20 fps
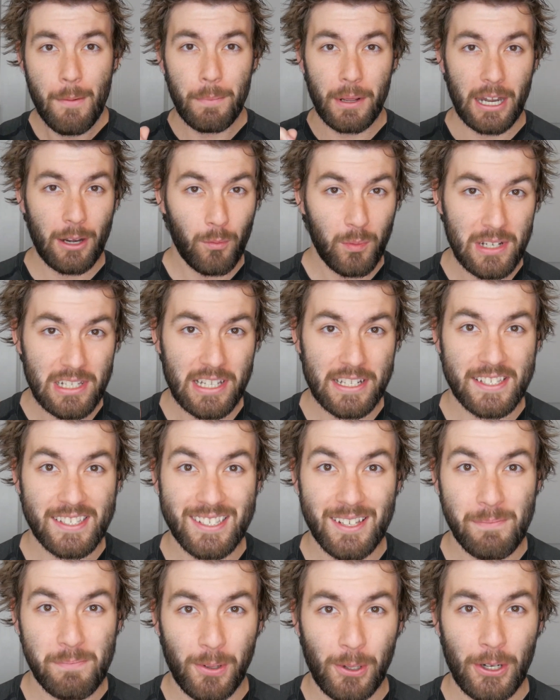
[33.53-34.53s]
but I will at
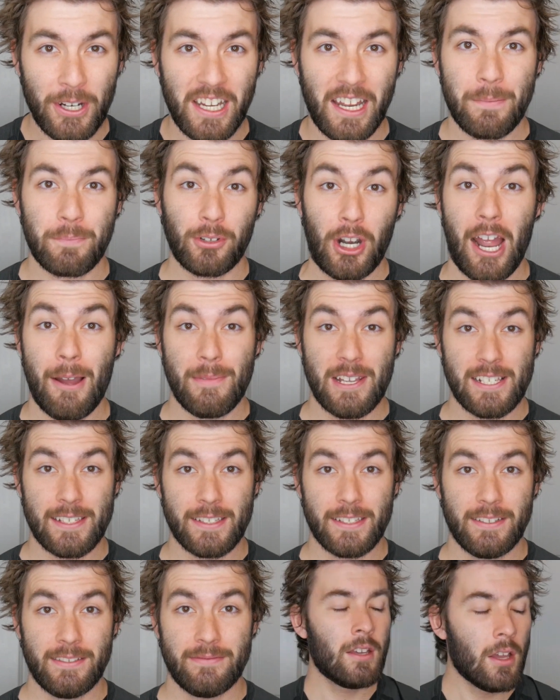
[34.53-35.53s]
some point, I
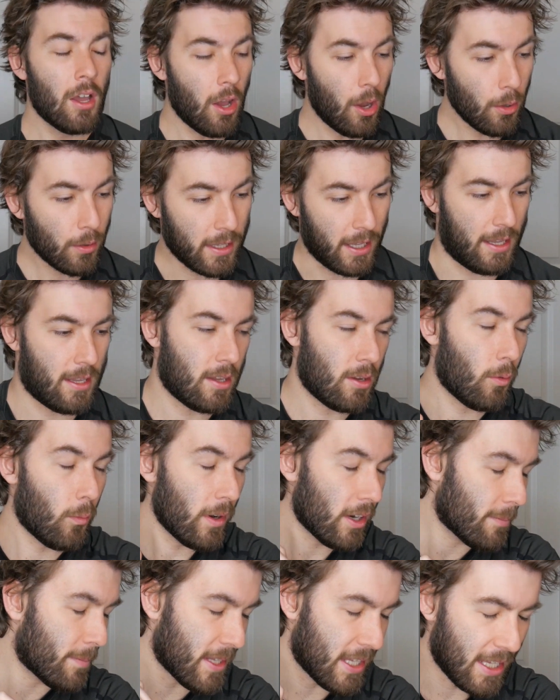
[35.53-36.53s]
promise. Okay, where
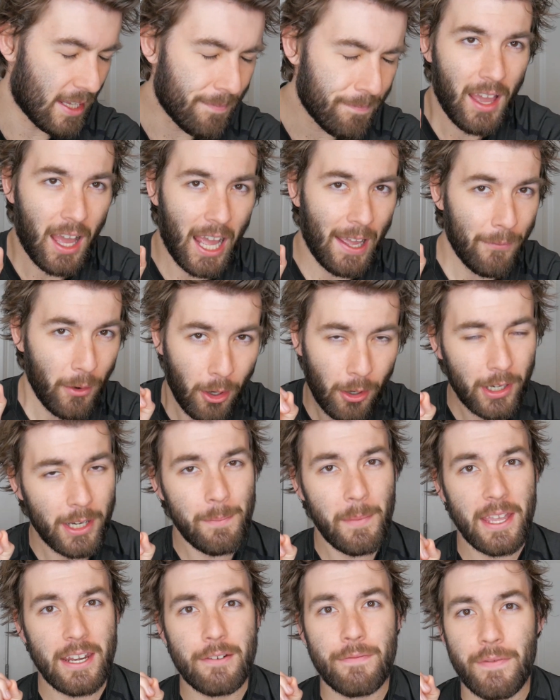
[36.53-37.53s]
to begin? I've already
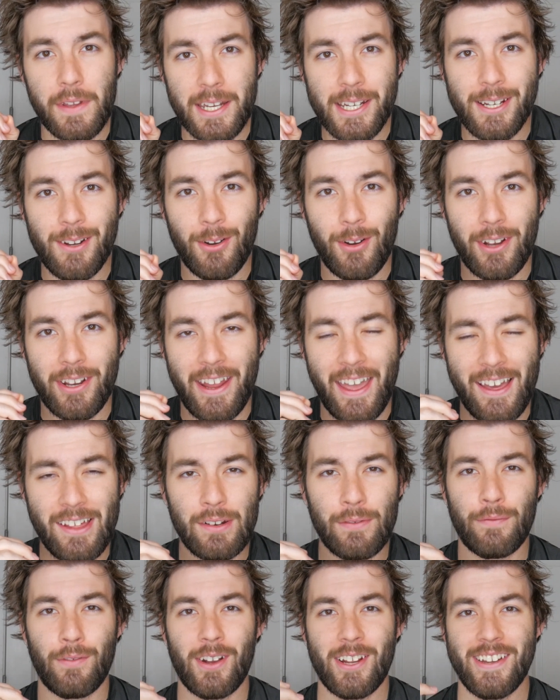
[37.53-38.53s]
made a video on how to
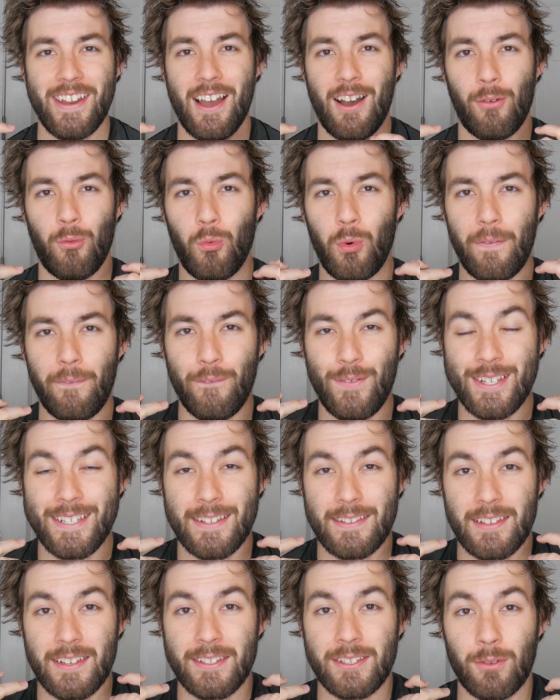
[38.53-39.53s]
find out what
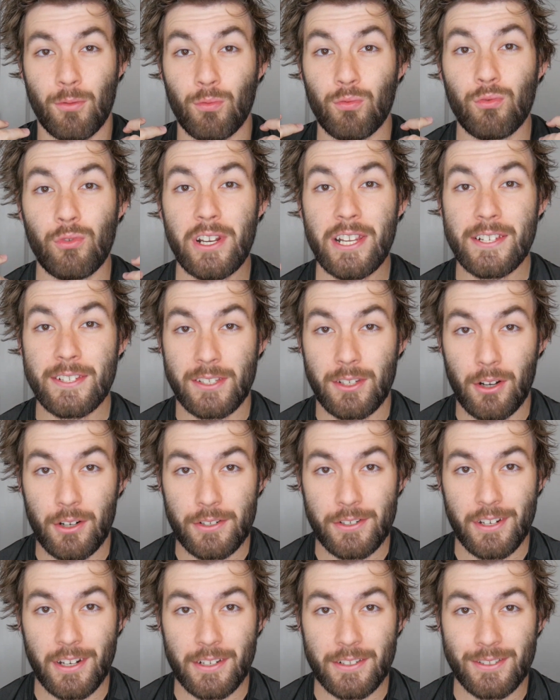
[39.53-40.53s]
physicists are
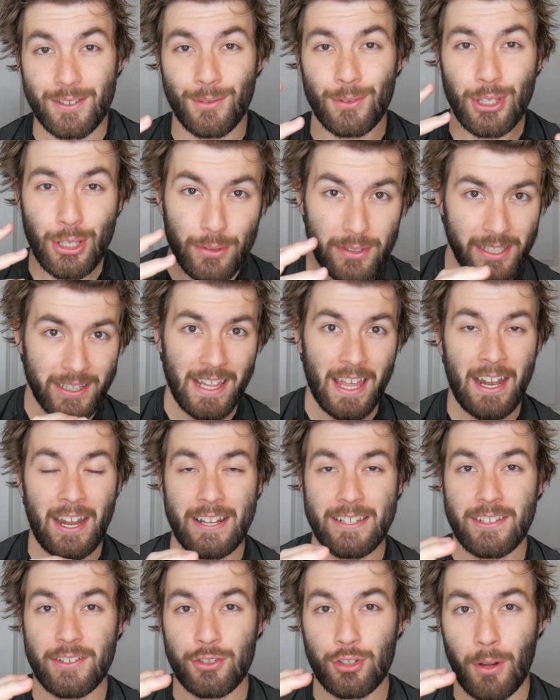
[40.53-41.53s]
researching, so using that
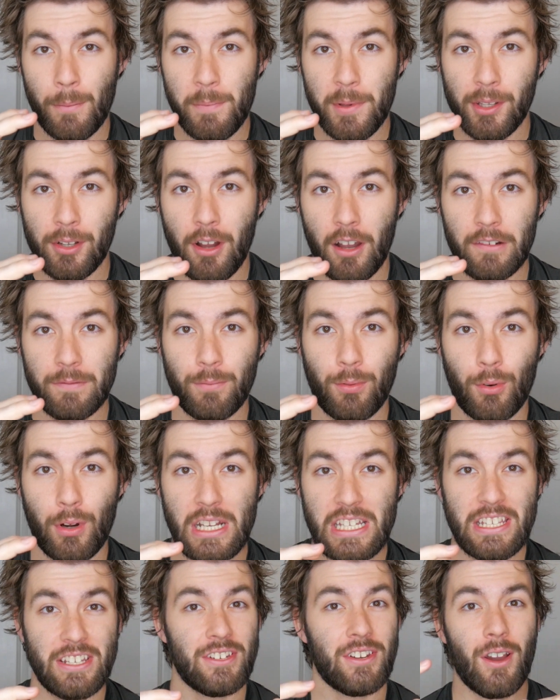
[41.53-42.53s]
as a jumping off
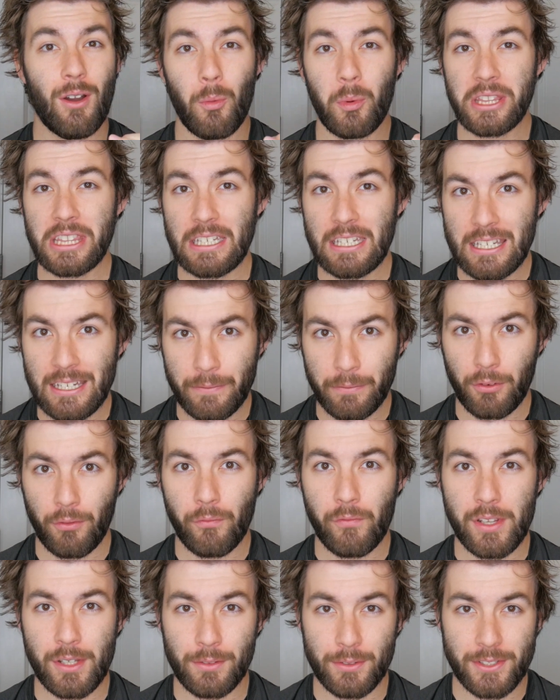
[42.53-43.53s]
point, you know what the different
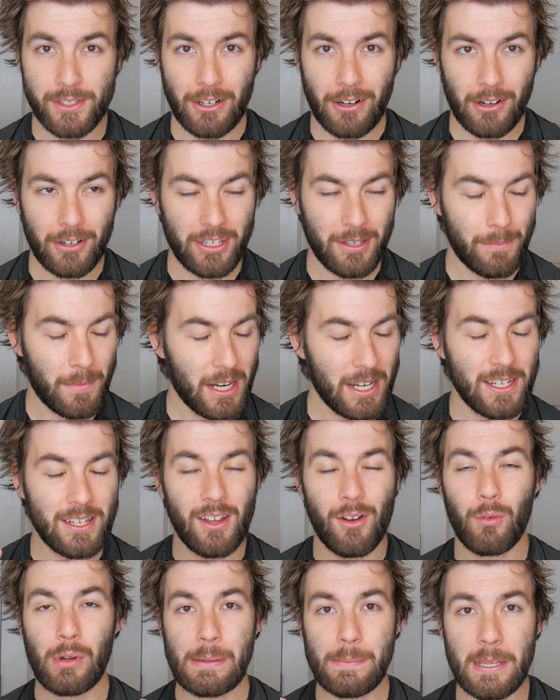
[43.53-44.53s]
fields are, you might
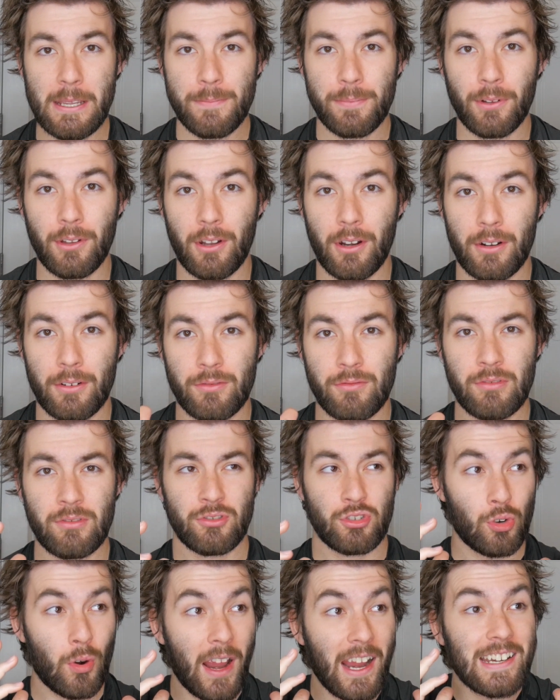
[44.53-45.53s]
know what people are
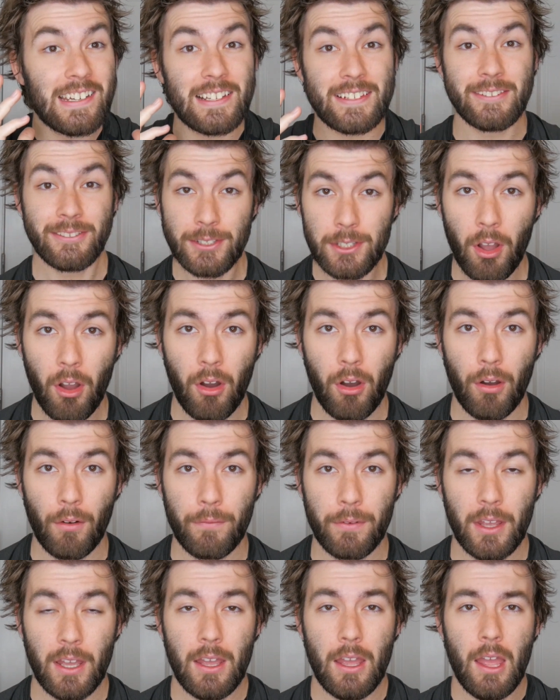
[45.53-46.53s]
trying to
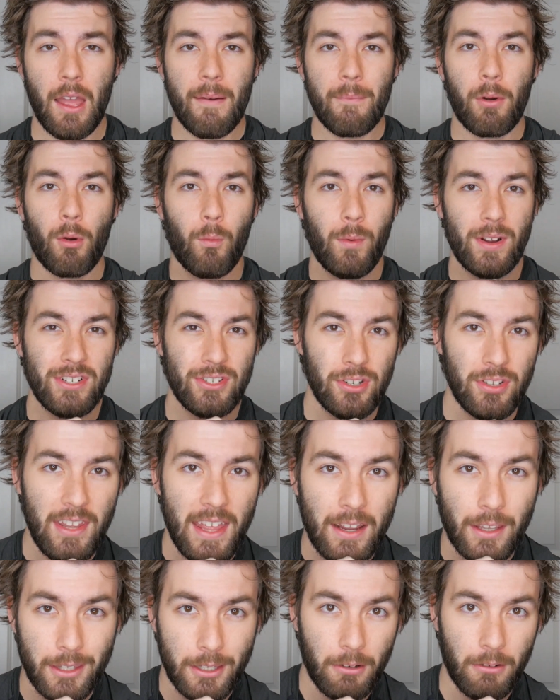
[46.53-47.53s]
solve, but when should
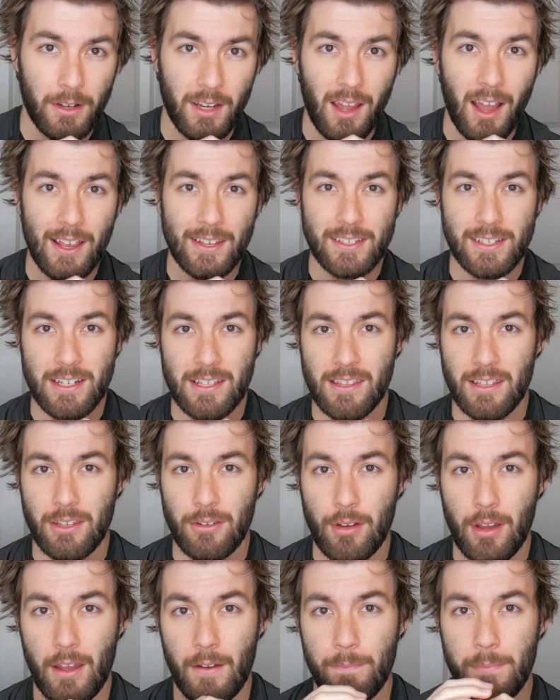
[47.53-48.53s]
that curiosity that you
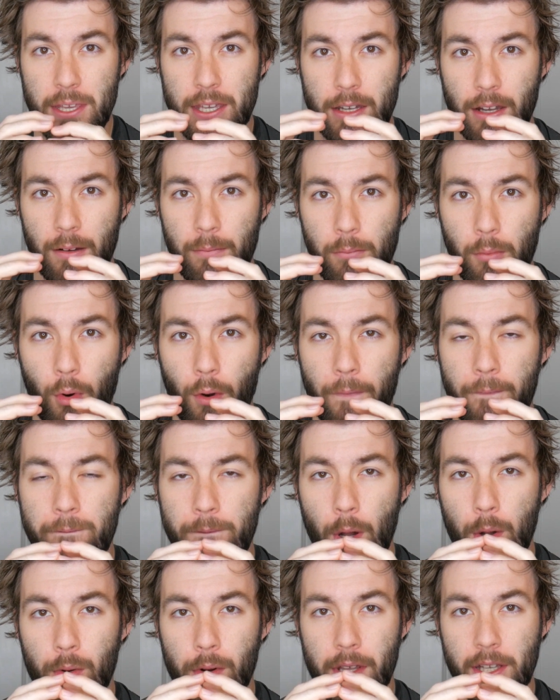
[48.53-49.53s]
have become more
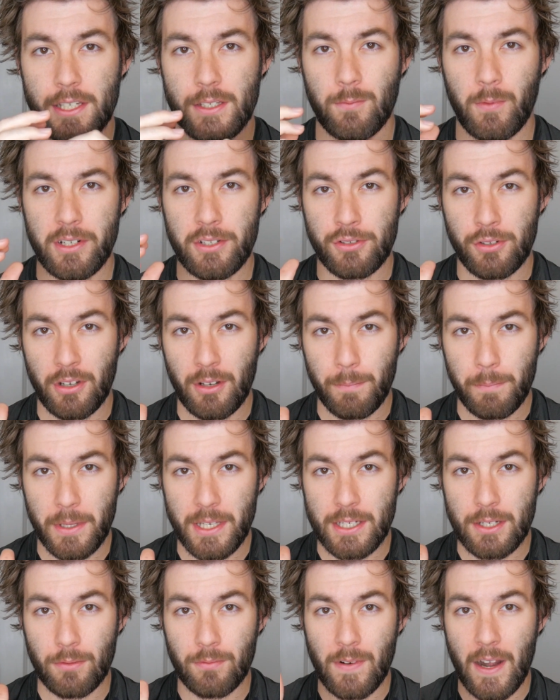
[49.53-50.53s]
focused? When should it be
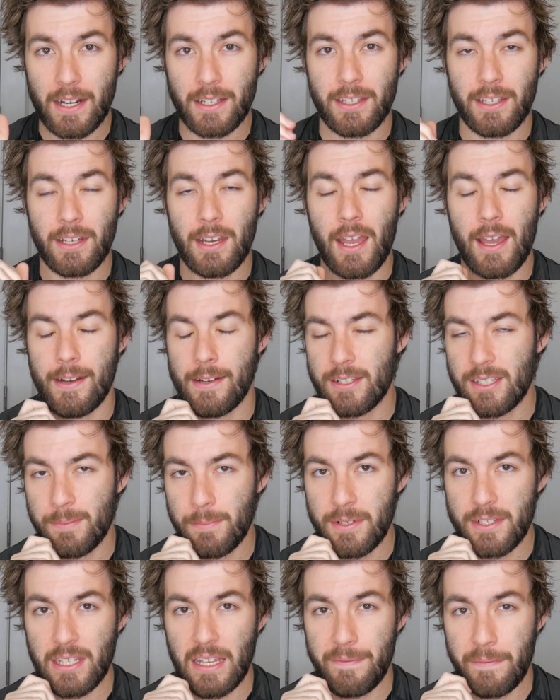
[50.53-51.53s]
directed at a
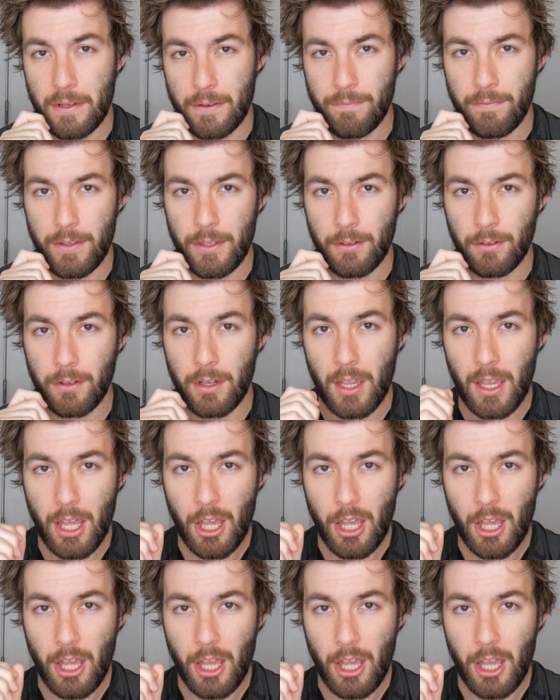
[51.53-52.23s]
specific field?